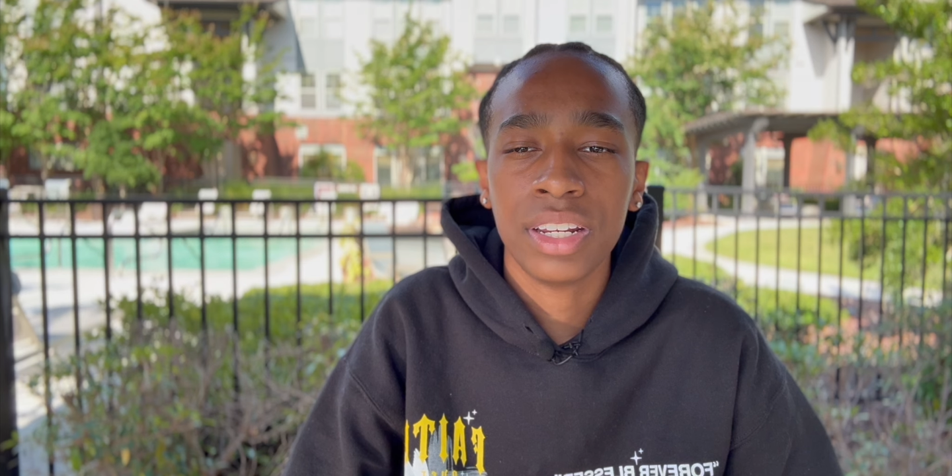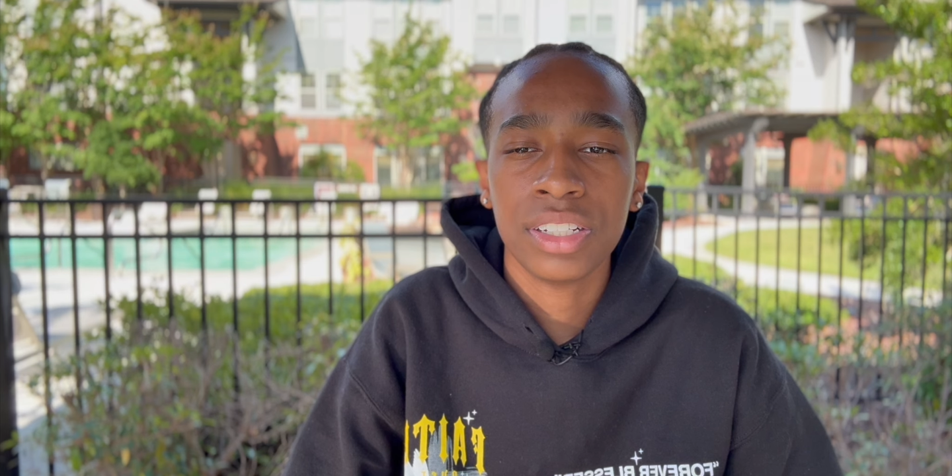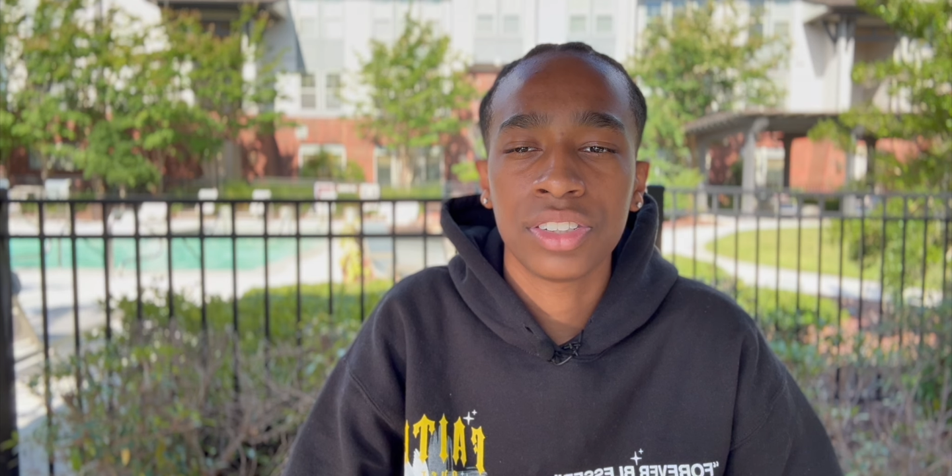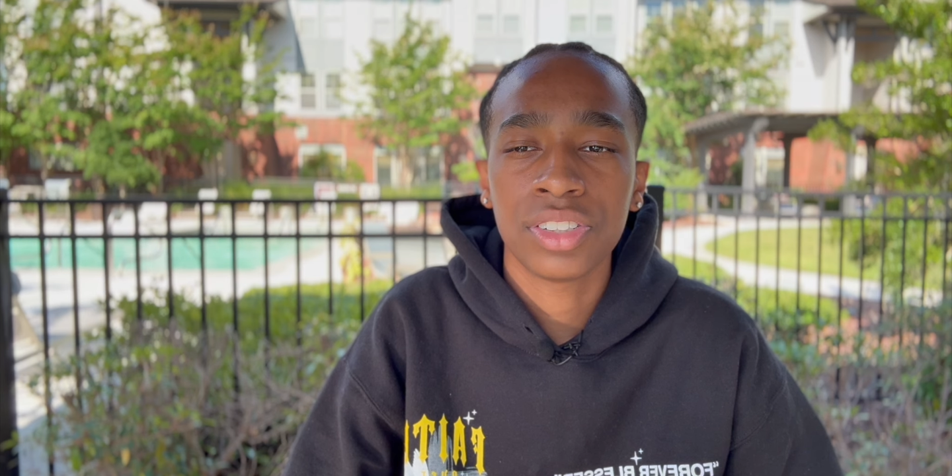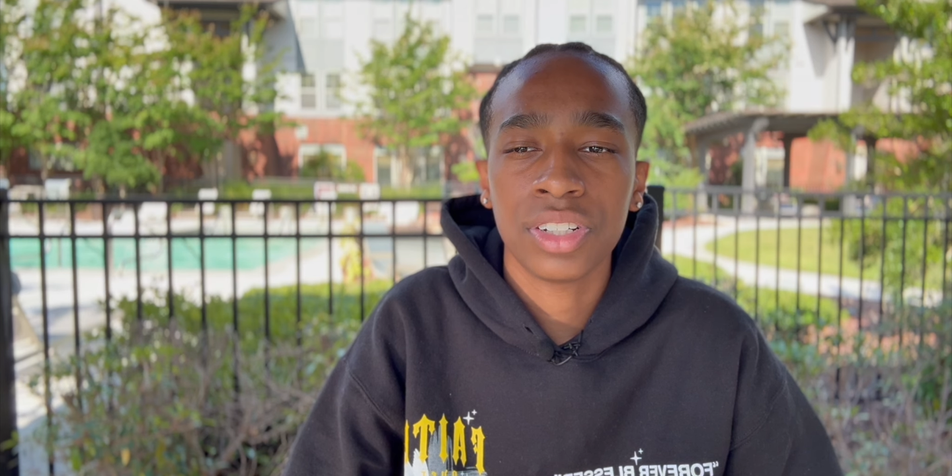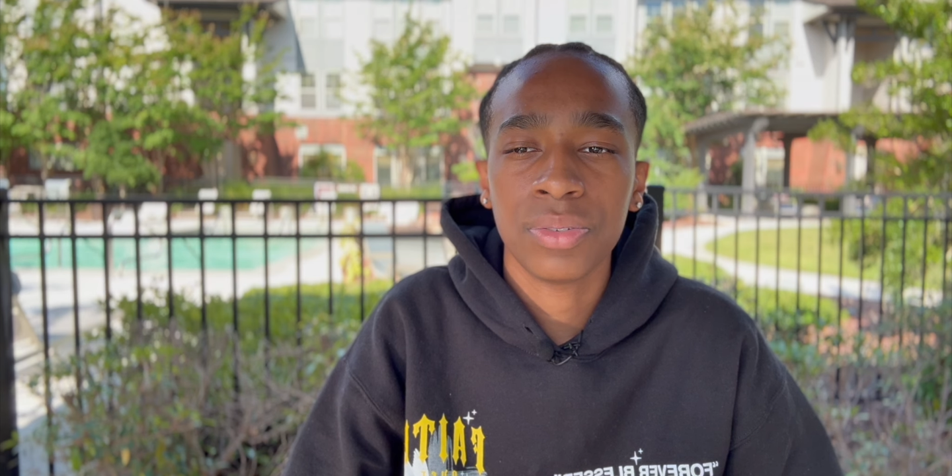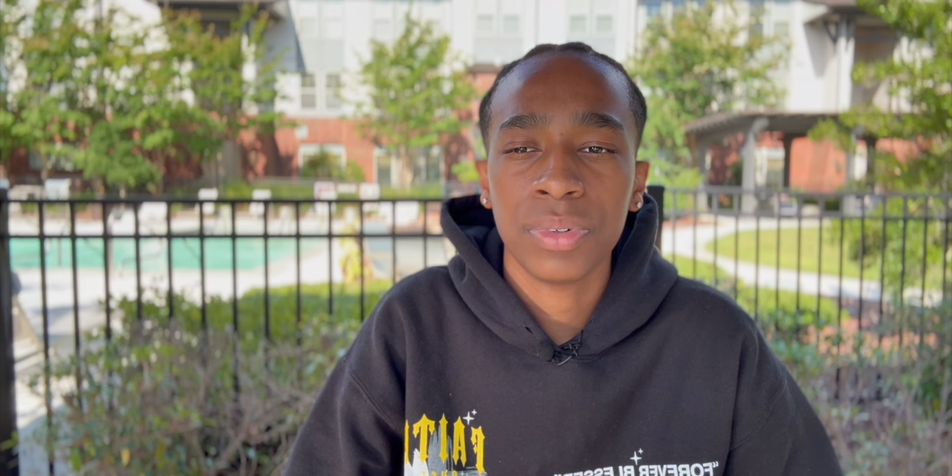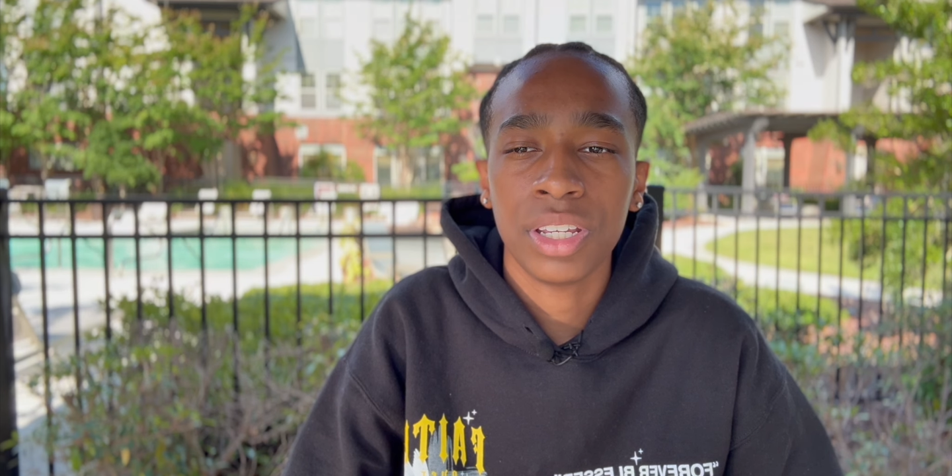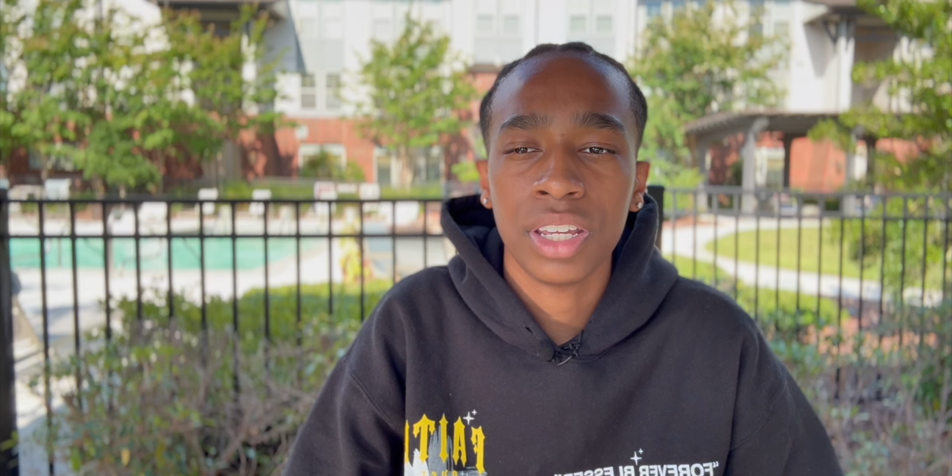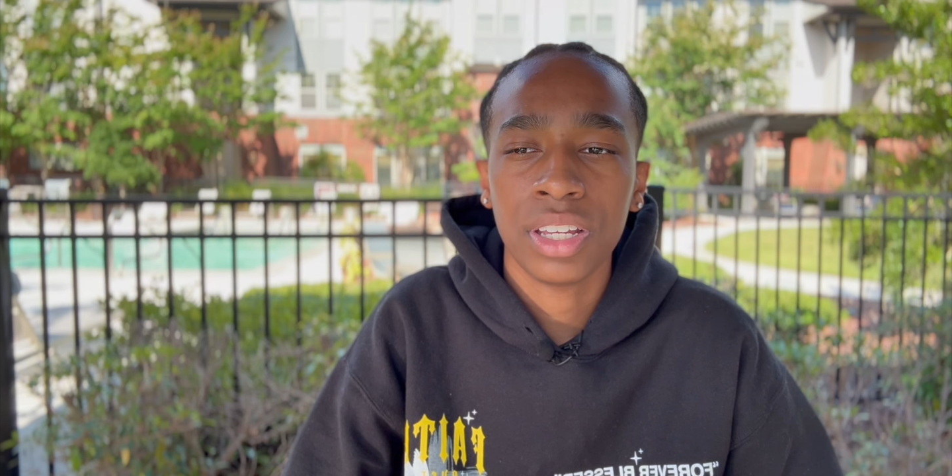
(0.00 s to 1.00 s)
Next Gen
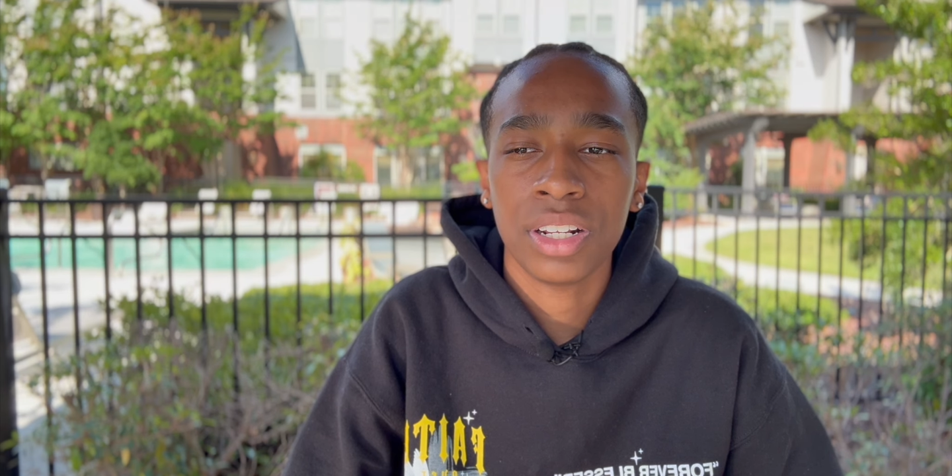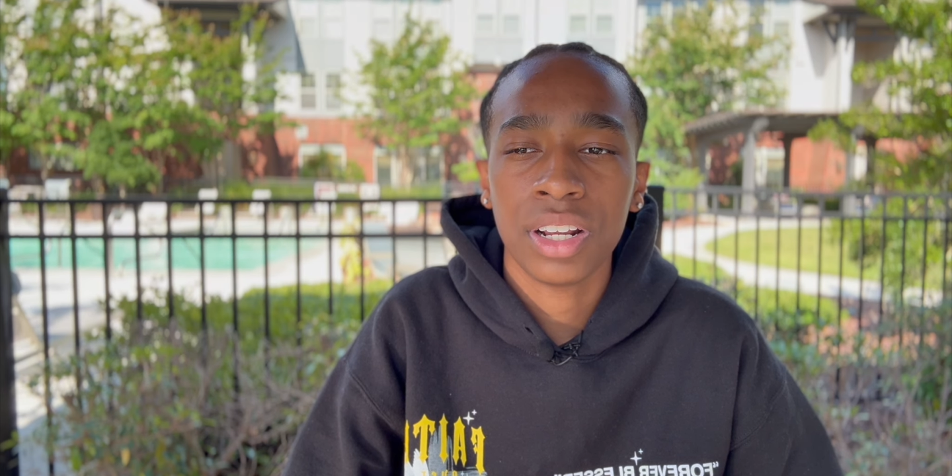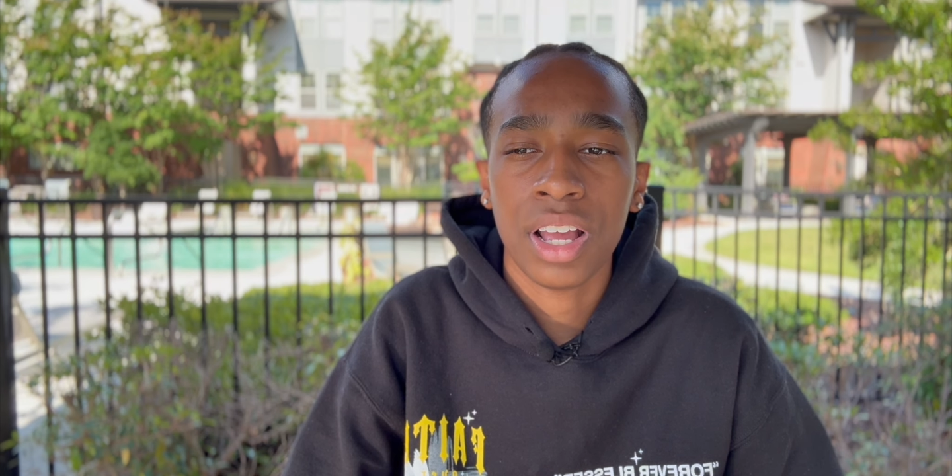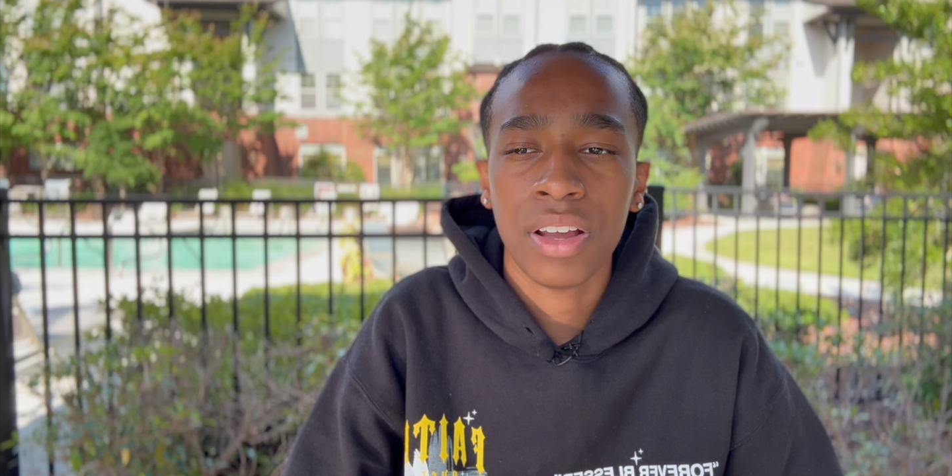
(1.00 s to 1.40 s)
weekend,